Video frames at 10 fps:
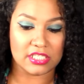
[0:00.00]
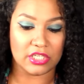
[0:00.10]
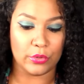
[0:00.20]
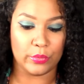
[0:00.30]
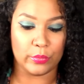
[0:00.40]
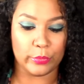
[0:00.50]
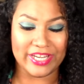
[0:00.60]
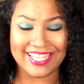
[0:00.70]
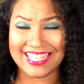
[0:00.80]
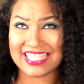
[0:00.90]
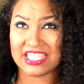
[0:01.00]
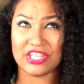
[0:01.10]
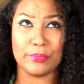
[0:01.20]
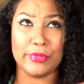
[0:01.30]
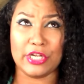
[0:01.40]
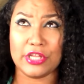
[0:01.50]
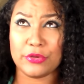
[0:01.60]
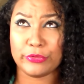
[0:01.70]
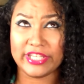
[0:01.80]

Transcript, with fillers: So when it gets to the middle of the